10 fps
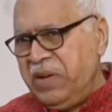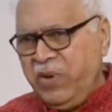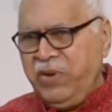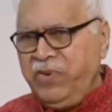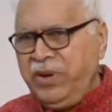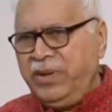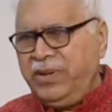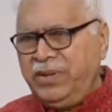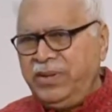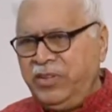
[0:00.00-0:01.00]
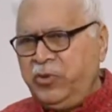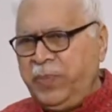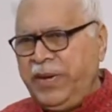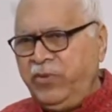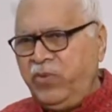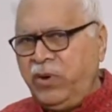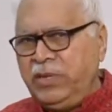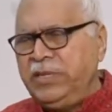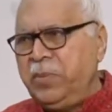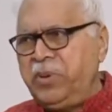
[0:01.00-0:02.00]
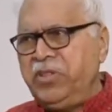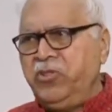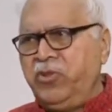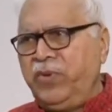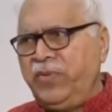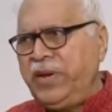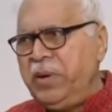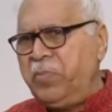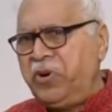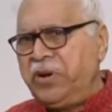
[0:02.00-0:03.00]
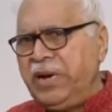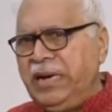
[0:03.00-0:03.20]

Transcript: one uh, speech was in the presence of a very important